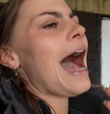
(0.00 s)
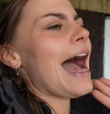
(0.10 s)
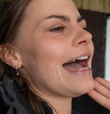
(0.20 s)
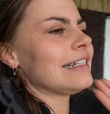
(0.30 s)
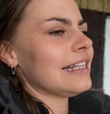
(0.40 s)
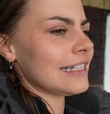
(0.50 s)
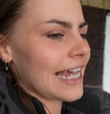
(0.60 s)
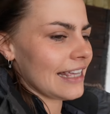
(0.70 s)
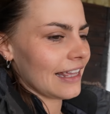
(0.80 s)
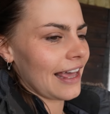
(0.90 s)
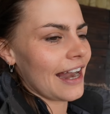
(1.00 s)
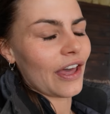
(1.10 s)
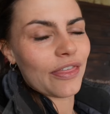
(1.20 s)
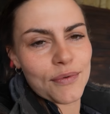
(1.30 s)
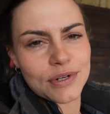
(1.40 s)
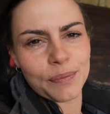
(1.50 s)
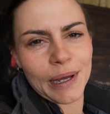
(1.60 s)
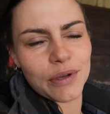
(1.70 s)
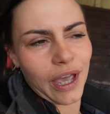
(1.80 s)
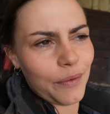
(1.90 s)
and the day that then I thought
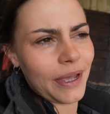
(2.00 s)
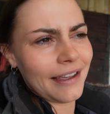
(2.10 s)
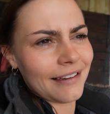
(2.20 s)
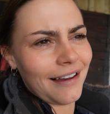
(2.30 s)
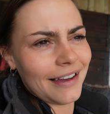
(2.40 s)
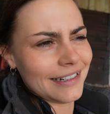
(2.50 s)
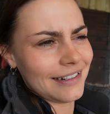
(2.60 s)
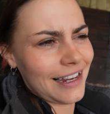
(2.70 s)
about going, I